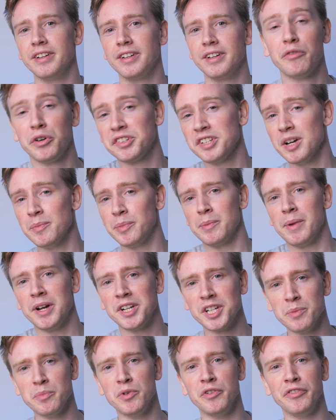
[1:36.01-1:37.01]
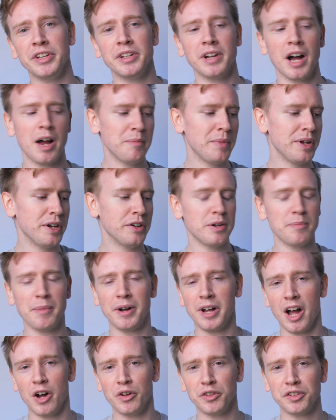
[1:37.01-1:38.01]
For example, imagine a movie, I'm here in
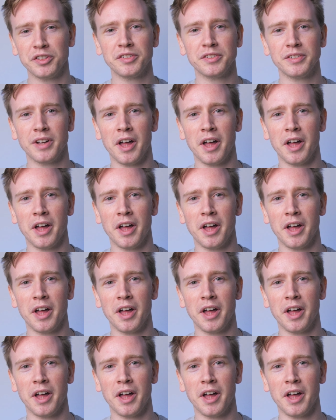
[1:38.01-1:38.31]
my house,